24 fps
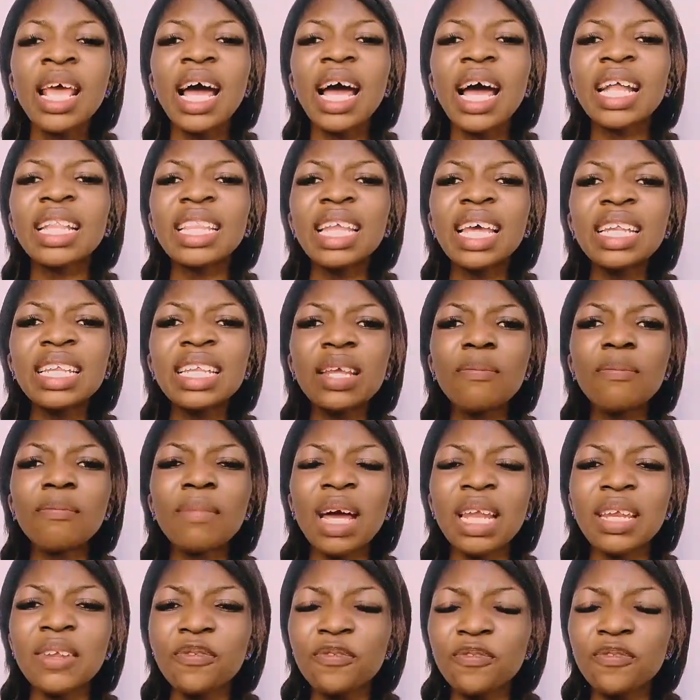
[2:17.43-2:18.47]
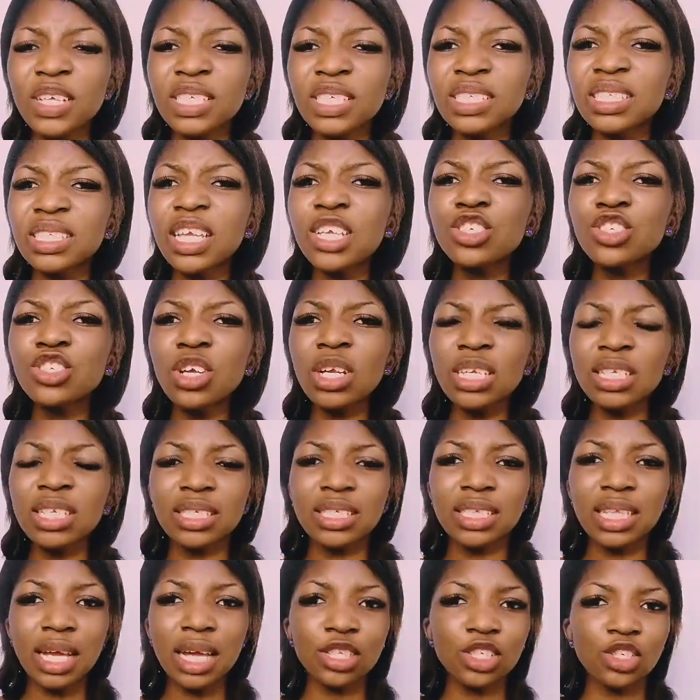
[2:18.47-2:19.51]
And then the manifestation is
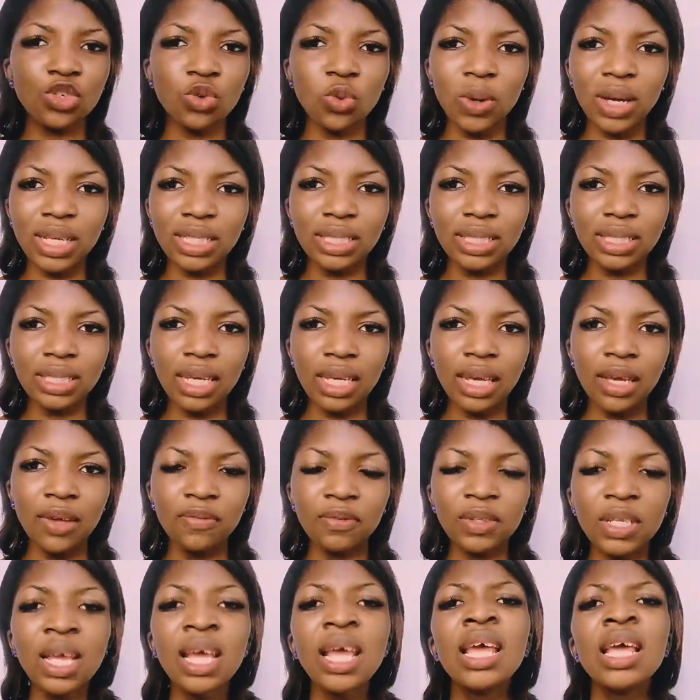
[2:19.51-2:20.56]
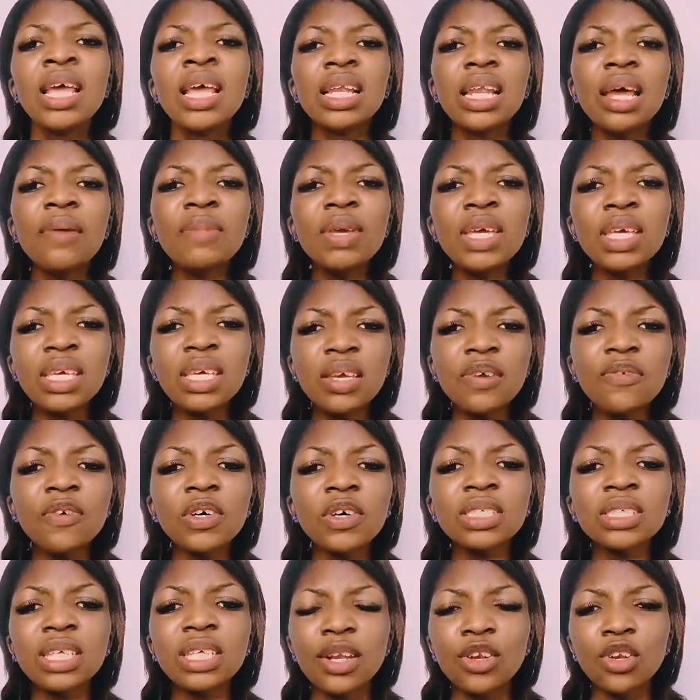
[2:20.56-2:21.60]
that you are saved. Let me give
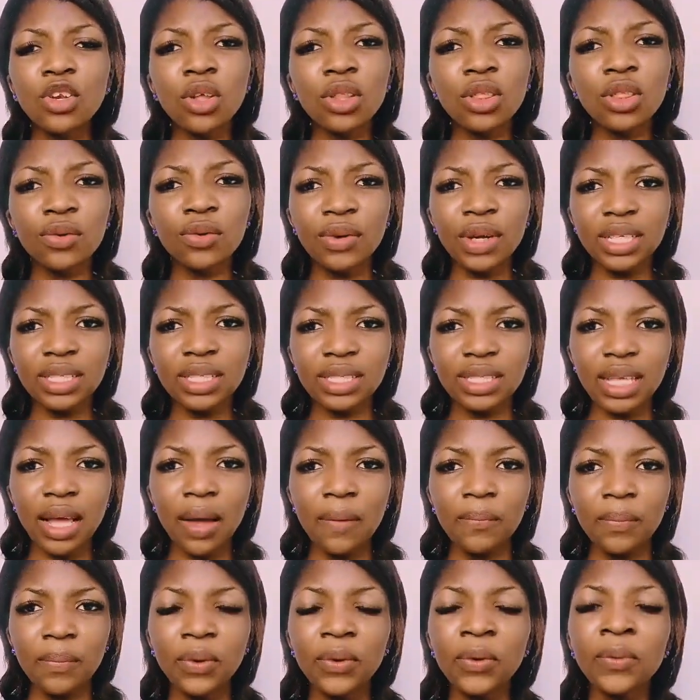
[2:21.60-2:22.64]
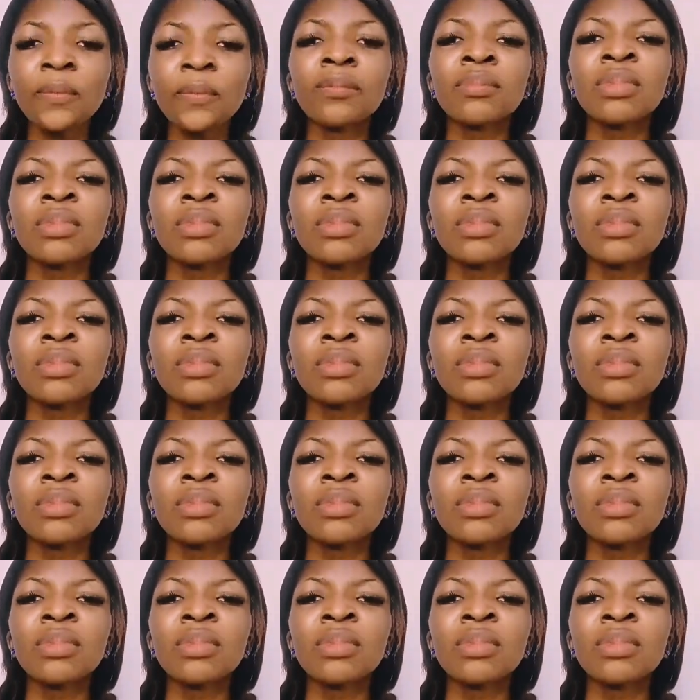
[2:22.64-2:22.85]
us another example.